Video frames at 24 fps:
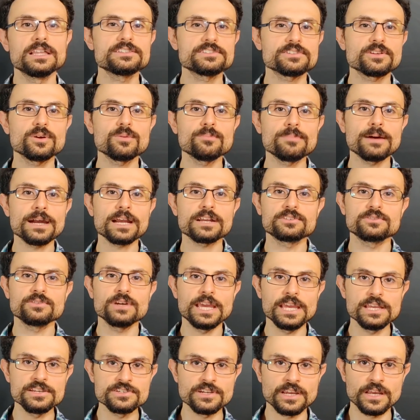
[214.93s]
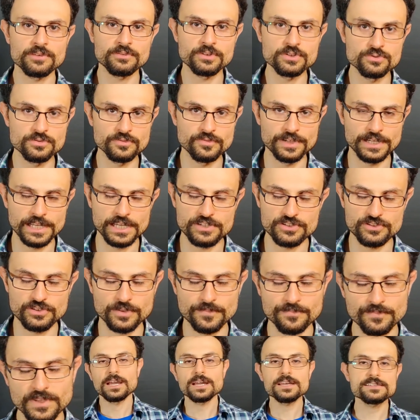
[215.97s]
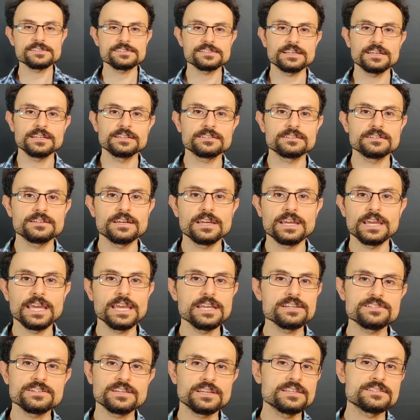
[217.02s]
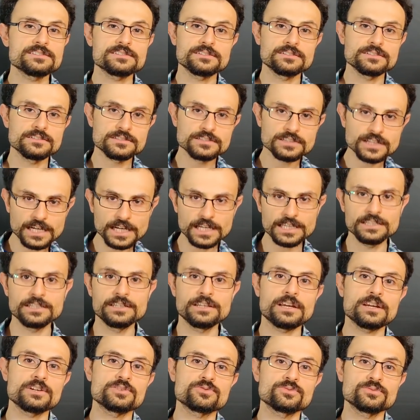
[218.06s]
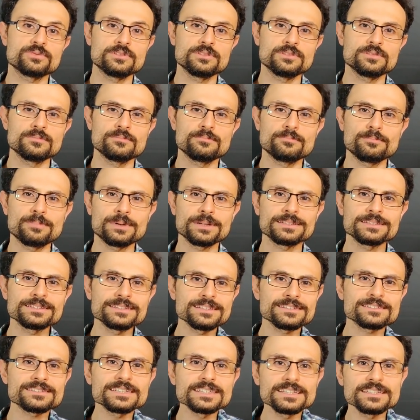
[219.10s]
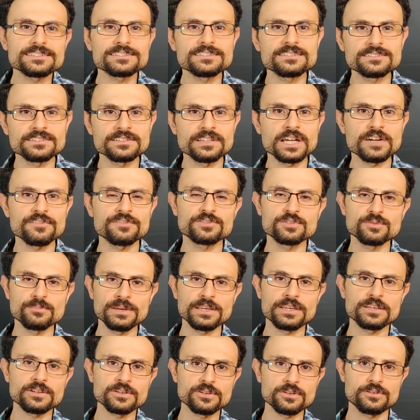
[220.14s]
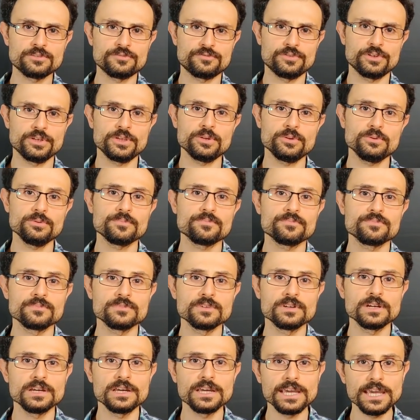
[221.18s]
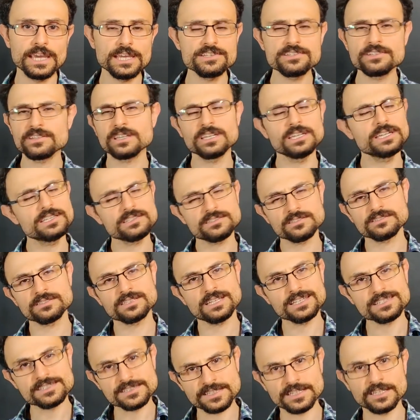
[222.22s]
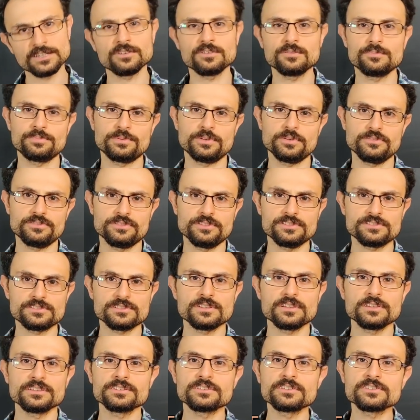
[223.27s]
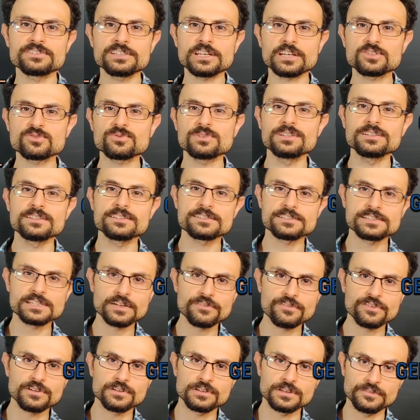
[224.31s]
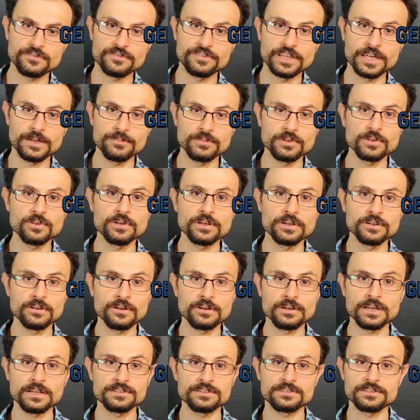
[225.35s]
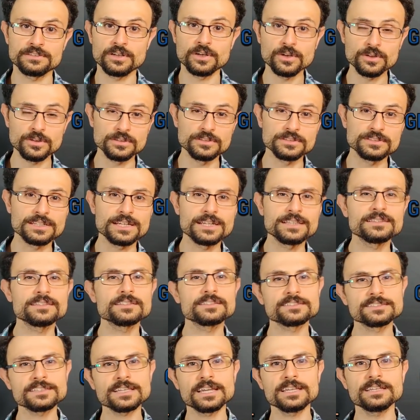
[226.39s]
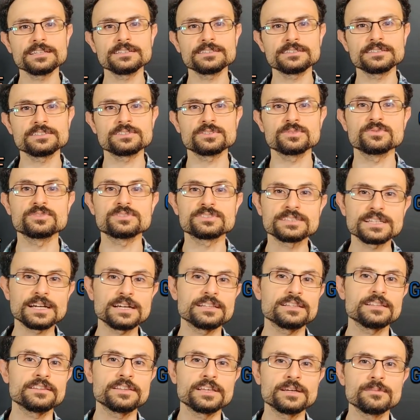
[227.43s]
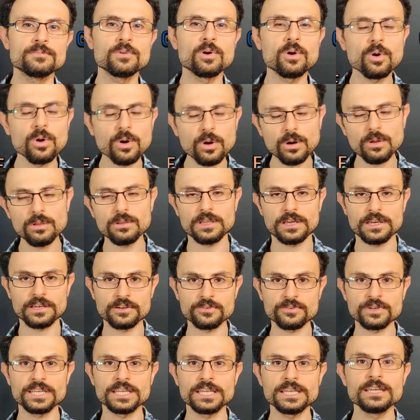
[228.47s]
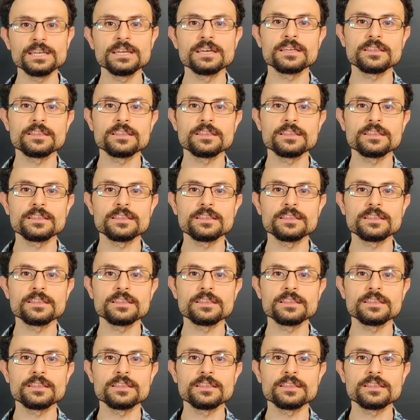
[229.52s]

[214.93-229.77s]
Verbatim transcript: Let's go back to aging and rejuvenation. As said, aging is entirely natural, but this isn't enough to make it good for you. Aging isn't a single process. There is actually several of them going on under the hood, and the scientists who study them all agree